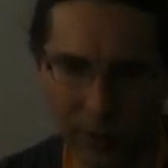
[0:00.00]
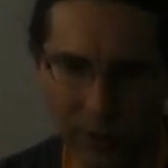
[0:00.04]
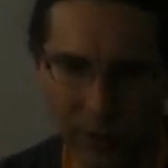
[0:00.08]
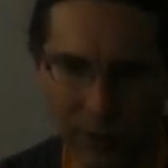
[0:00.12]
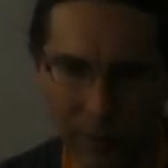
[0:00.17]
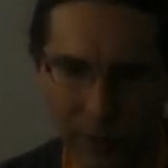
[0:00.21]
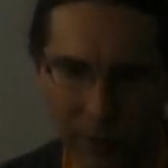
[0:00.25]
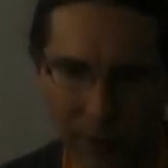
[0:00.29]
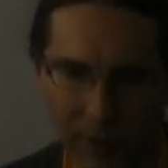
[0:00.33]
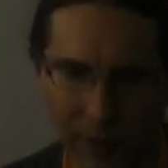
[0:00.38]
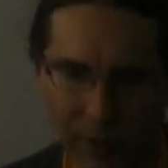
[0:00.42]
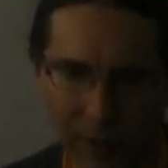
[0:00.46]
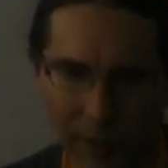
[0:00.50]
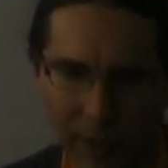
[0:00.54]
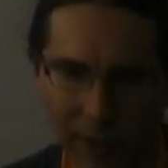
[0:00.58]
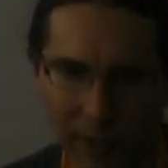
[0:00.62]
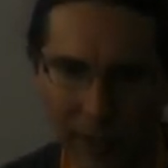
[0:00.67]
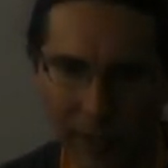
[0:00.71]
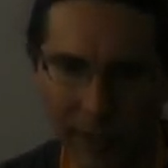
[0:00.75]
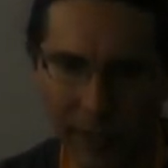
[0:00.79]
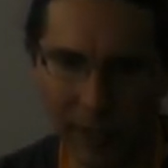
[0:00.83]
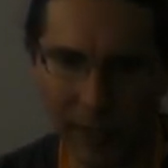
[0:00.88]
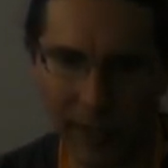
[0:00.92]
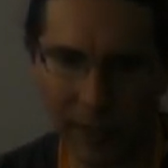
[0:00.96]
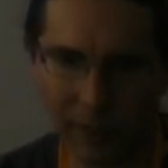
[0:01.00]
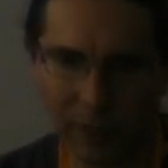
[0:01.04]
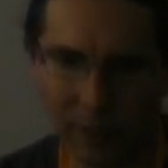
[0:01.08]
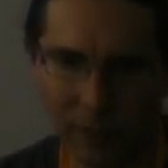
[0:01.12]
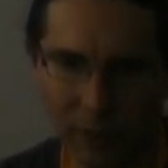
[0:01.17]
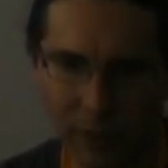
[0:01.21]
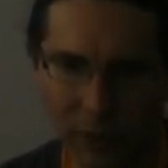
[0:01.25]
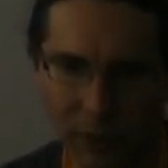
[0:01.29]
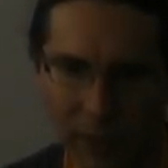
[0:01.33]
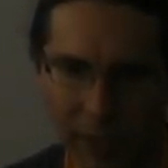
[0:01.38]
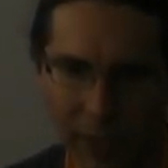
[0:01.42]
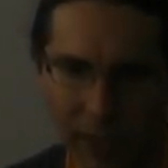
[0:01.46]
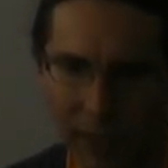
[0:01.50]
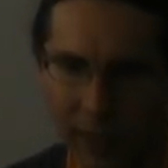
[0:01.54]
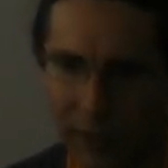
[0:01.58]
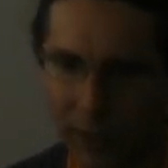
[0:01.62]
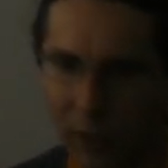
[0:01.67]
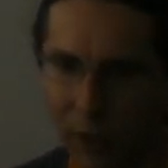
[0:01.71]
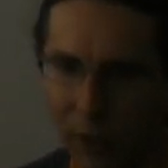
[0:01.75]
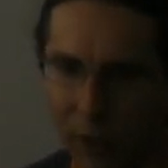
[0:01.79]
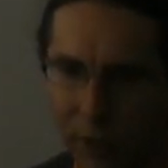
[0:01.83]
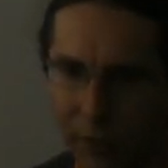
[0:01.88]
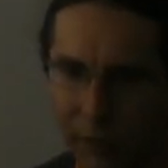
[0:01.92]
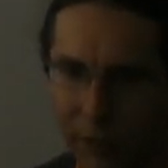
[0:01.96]
at something that had some scanning
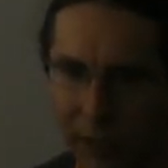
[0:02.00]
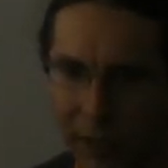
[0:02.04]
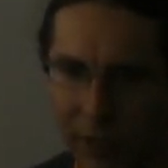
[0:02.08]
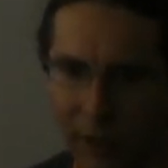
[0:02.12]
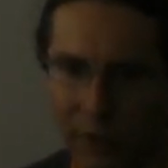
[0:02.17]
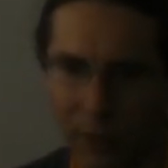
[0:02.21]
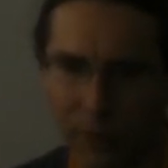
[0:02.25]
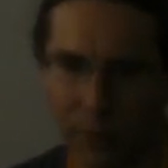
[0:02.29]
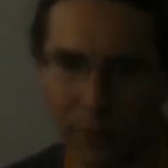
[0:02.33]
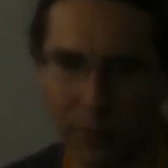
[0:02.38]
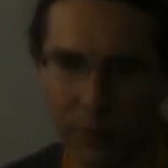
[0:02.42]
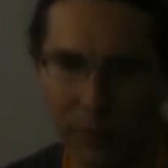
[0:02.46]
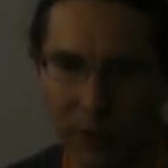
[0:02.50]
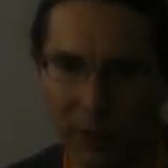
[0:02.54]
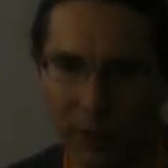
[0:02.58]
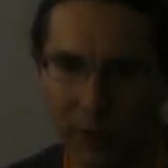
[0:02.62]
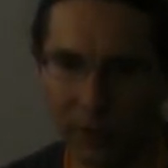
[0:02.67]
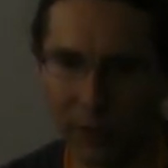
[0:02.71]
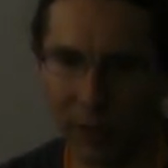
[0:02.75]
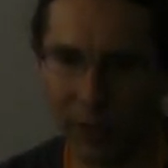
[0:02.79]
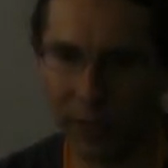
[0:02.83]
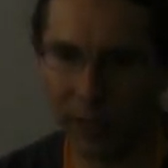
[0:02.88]
artifacts because,